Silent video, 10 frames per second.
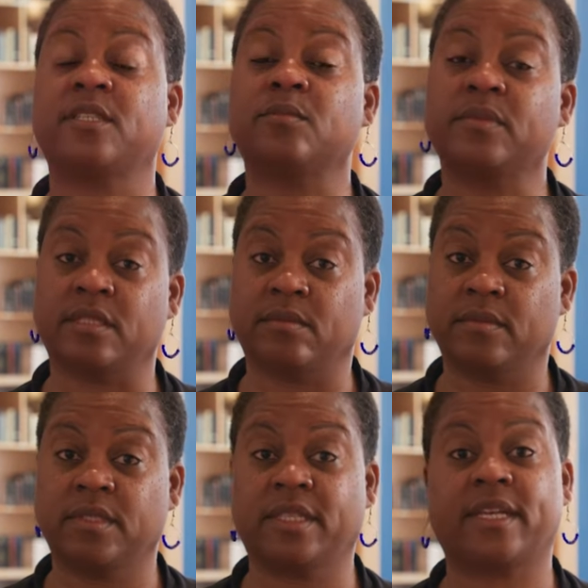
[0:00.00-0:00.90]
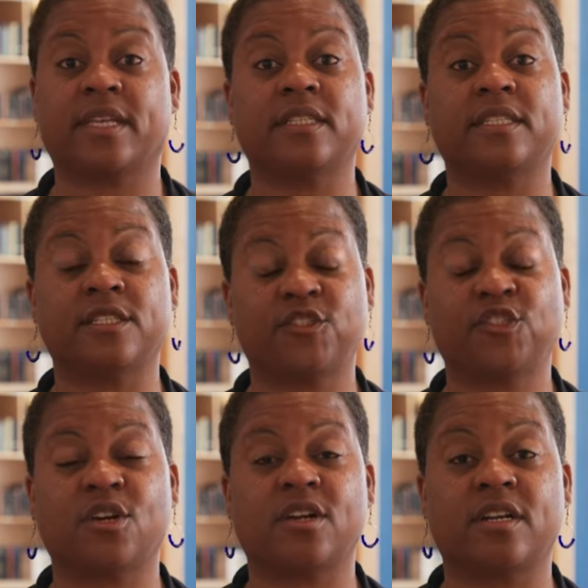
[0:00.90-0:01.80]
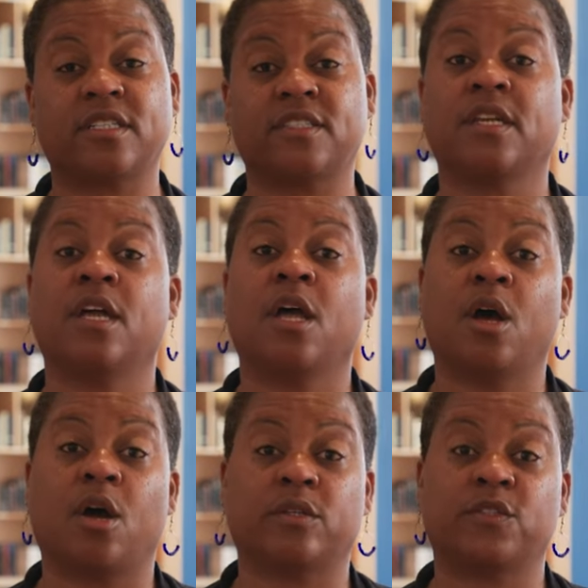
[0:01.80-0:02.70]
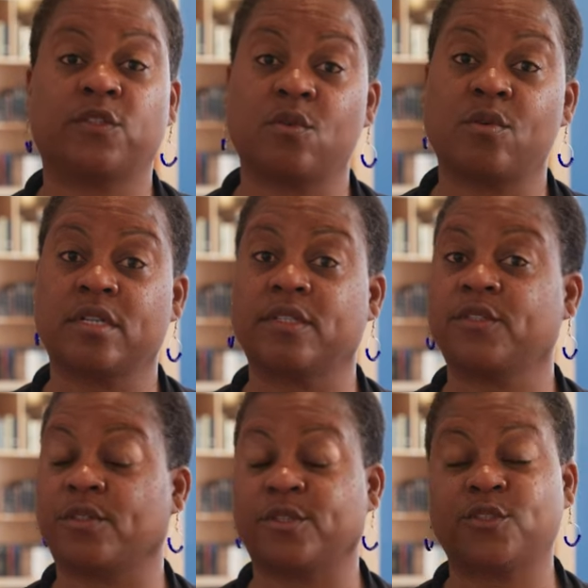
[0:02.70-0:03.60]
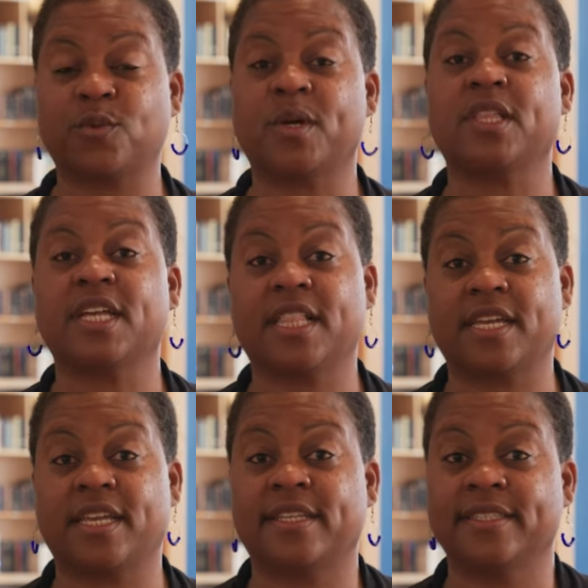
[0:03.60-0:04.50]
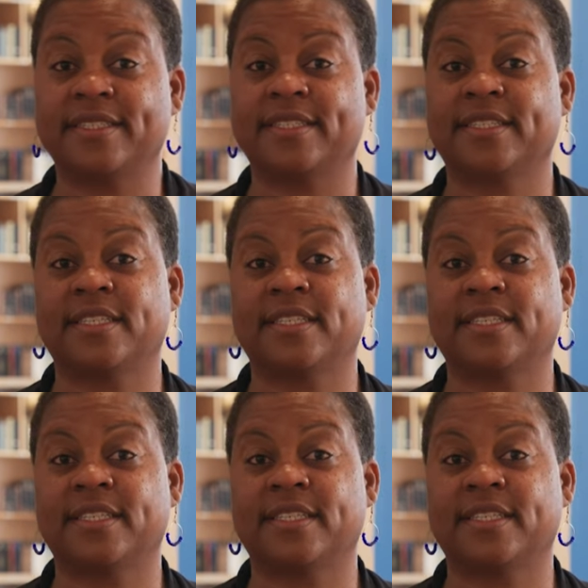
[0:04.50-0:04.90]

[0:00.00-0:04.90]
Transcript: symptoms like a discharge, our sores or swollen glands,